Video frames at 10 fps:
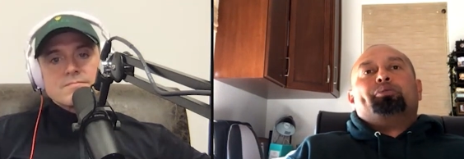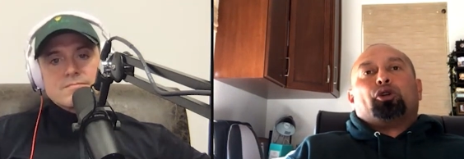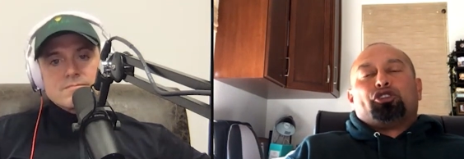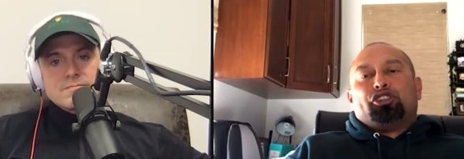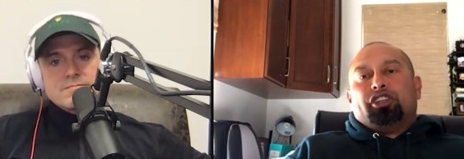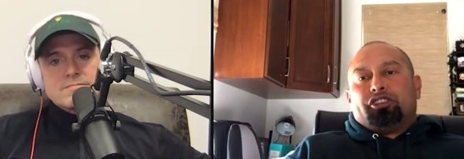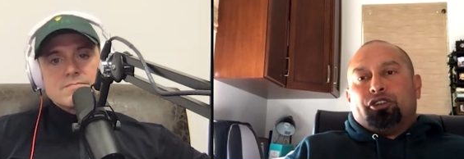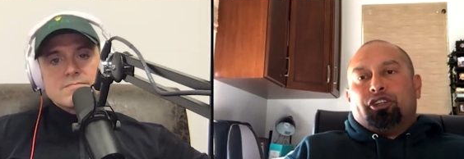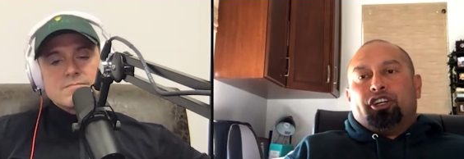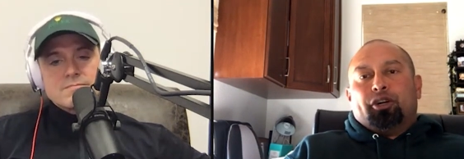Speaker 1: person that's
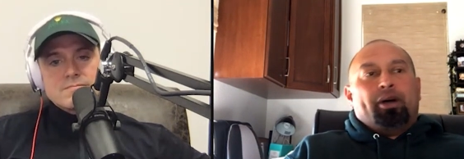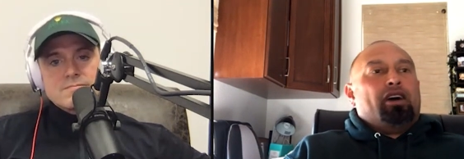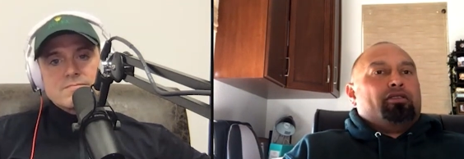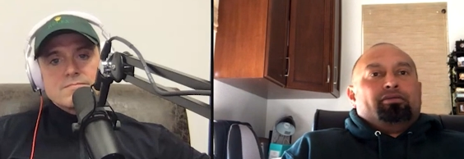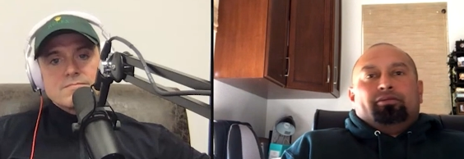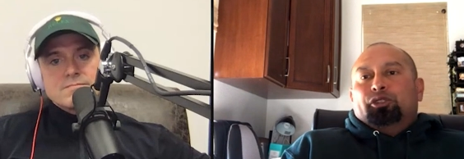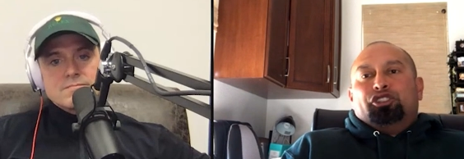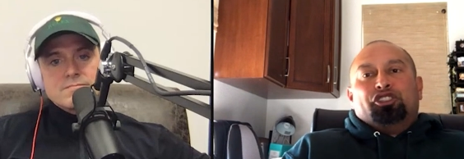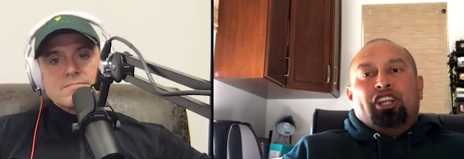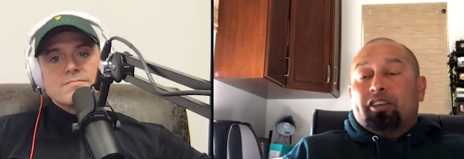going to come out, which
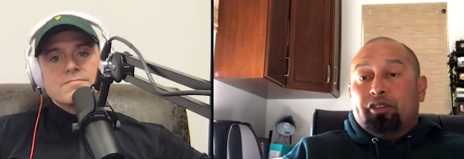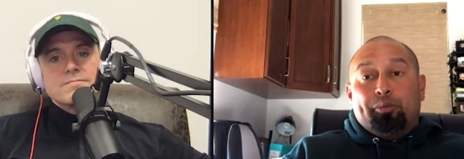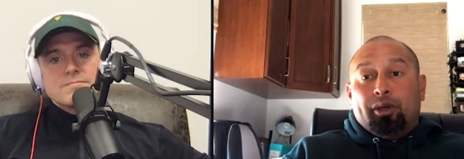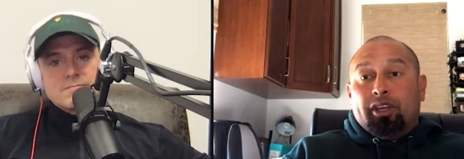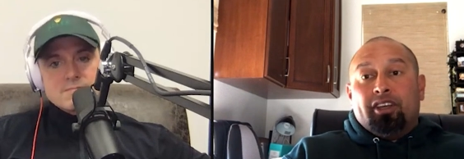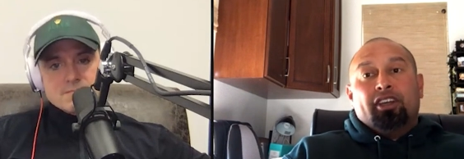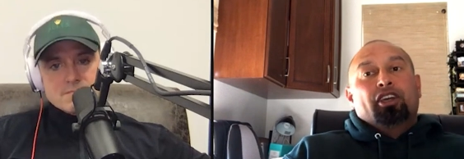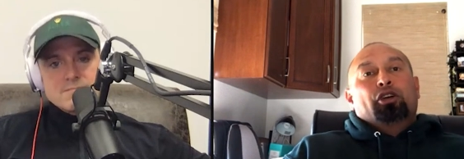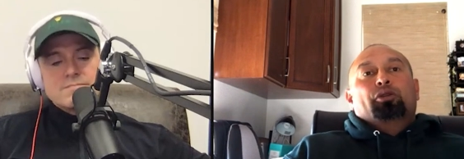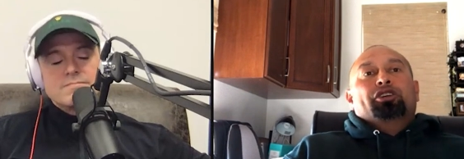is an M V P,
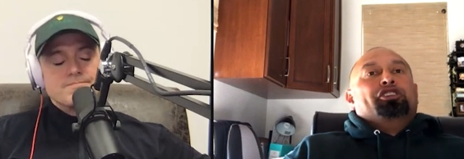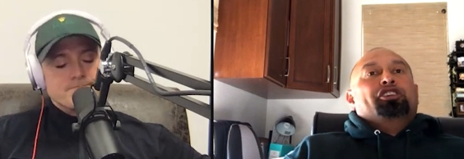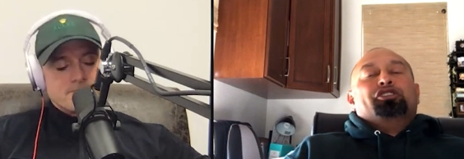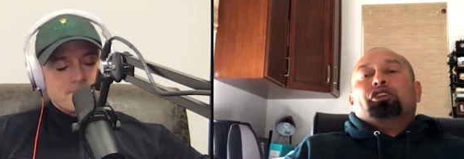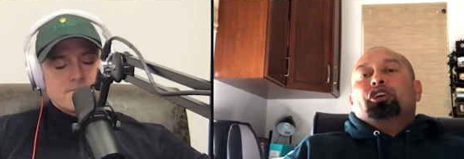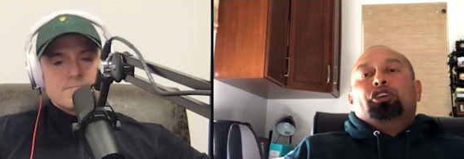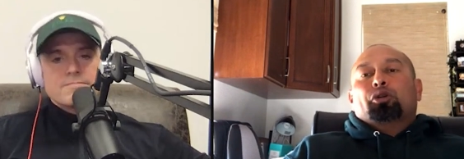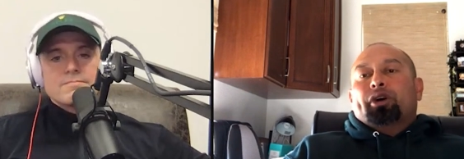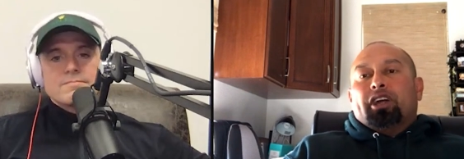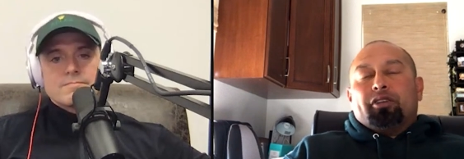which mm-hmm. is, you know,
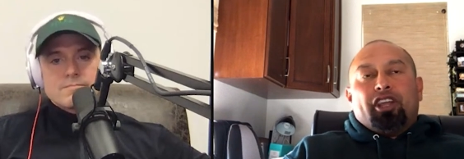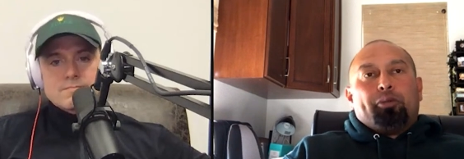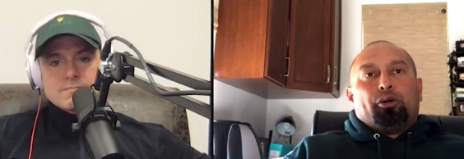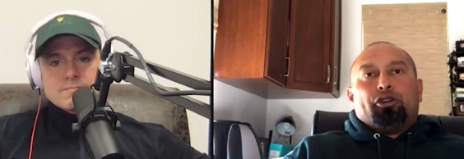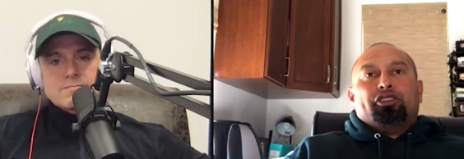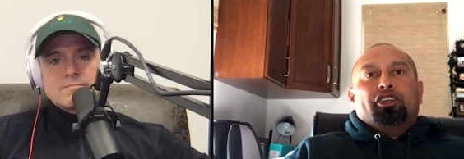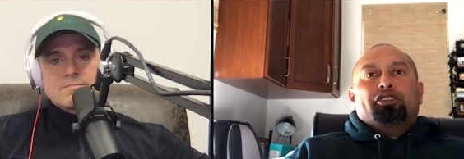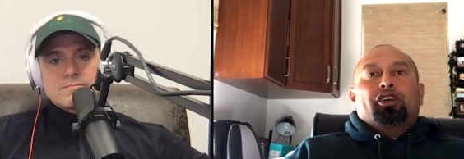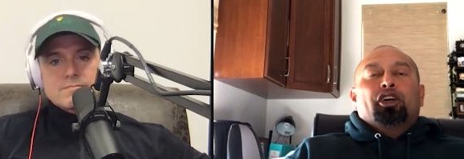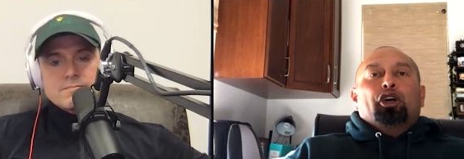whatever that person is.
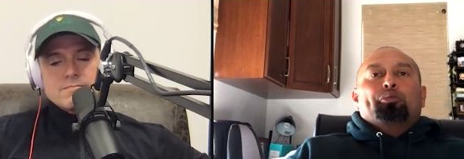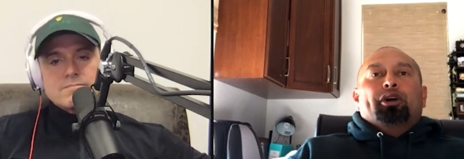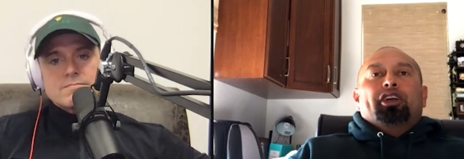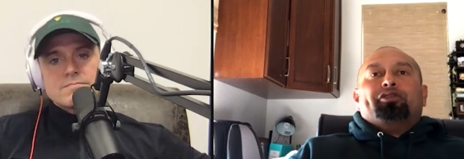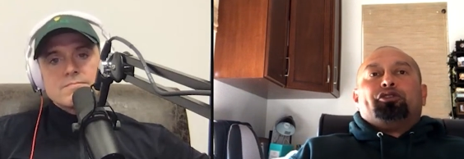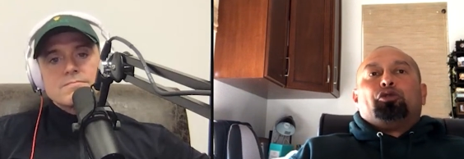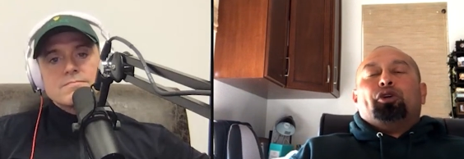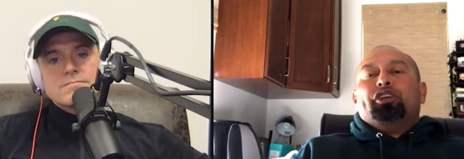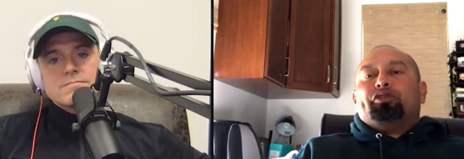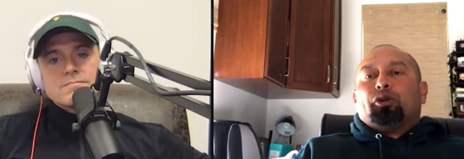But if
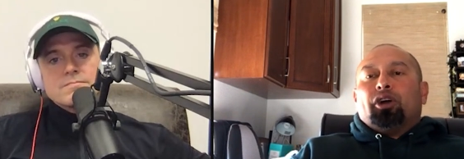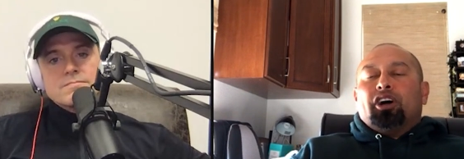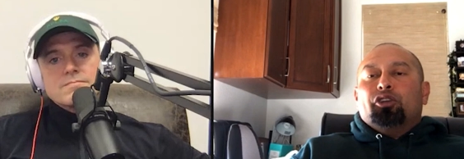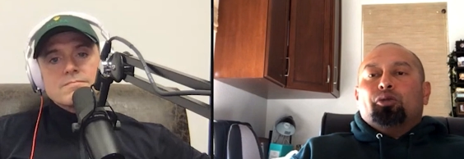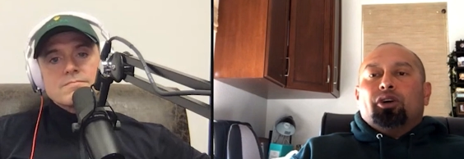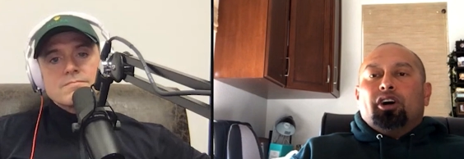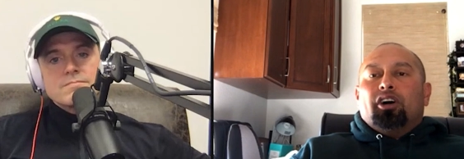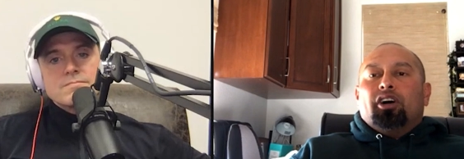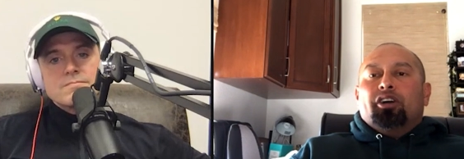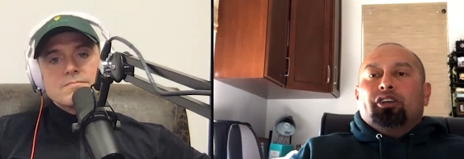twenty-four other,
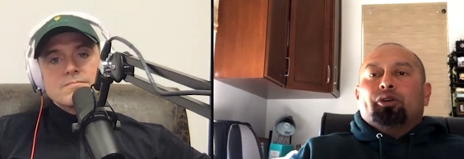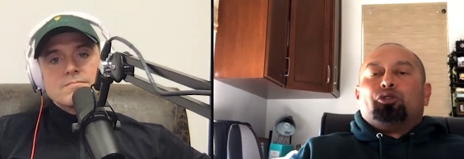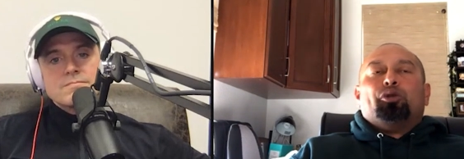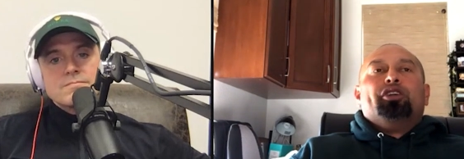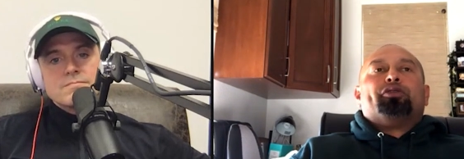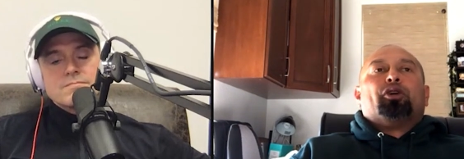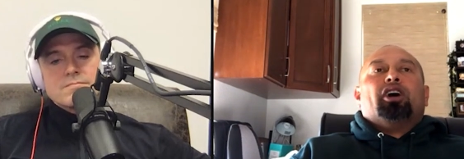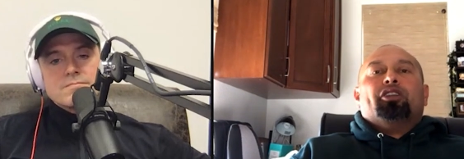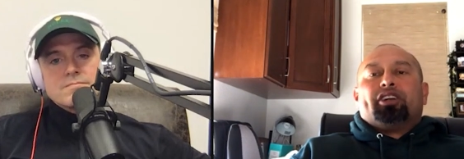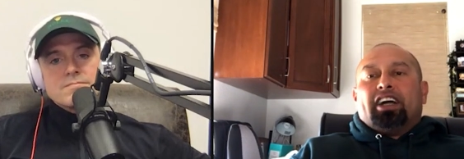uh, you know, twenty-four
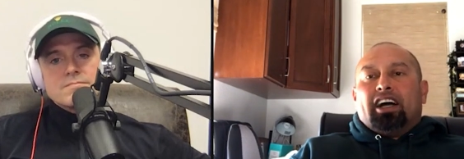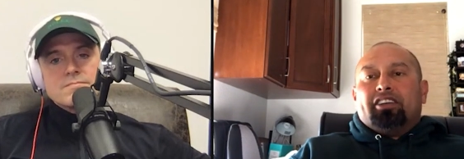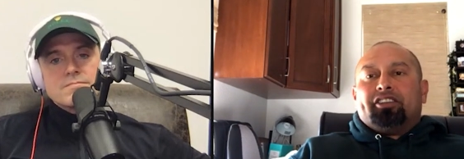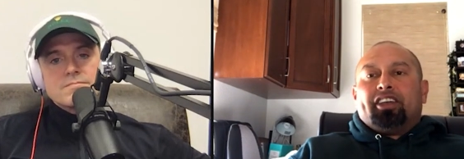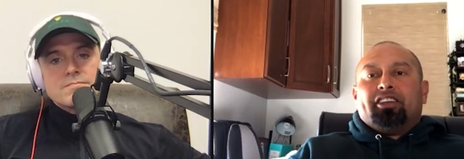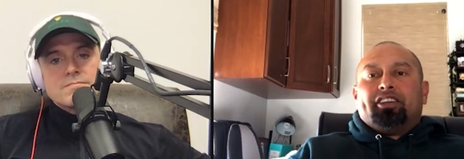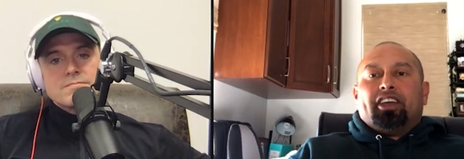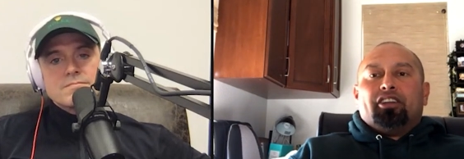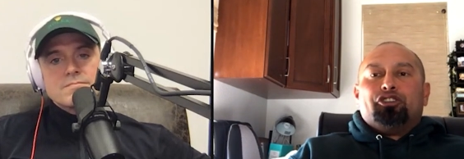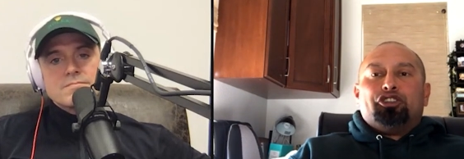other guys can
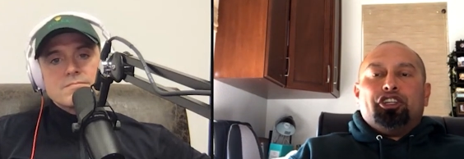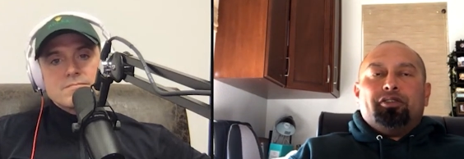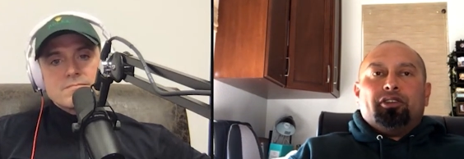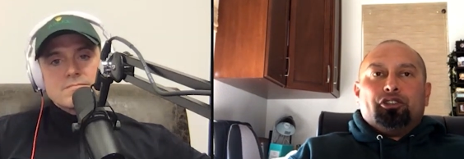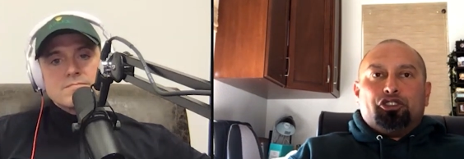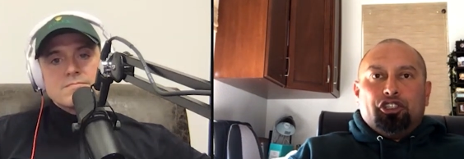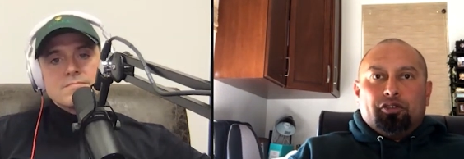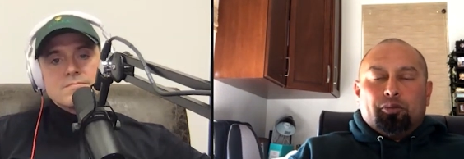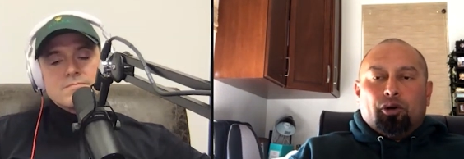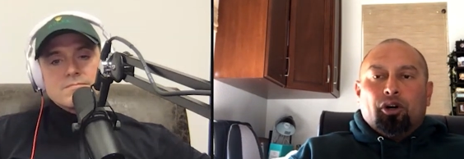can achieve the
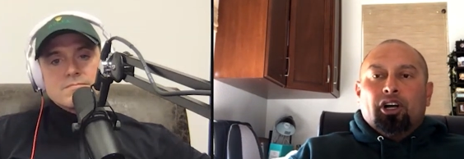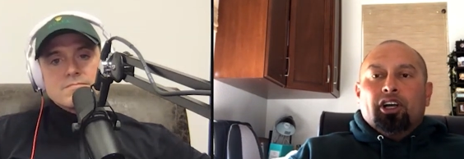achievable,